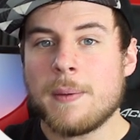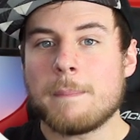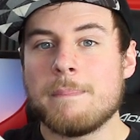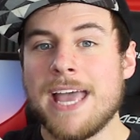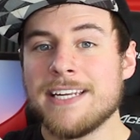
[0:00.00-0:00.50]

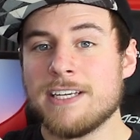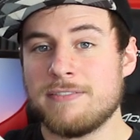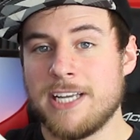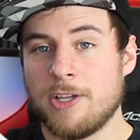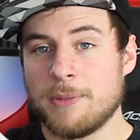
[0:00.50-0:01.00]
Many of
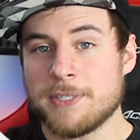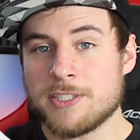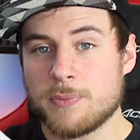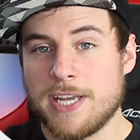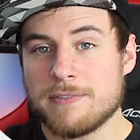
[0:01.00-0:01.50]
the
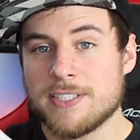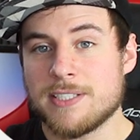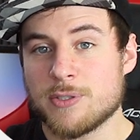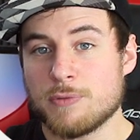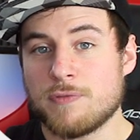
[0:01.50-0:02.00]
elements we have
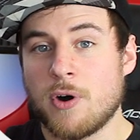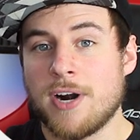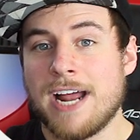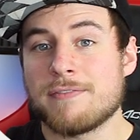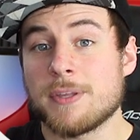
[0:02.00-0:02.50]
seen so far
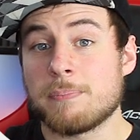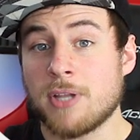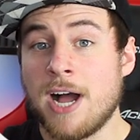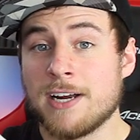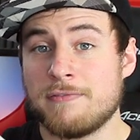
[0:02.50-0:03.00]
have the block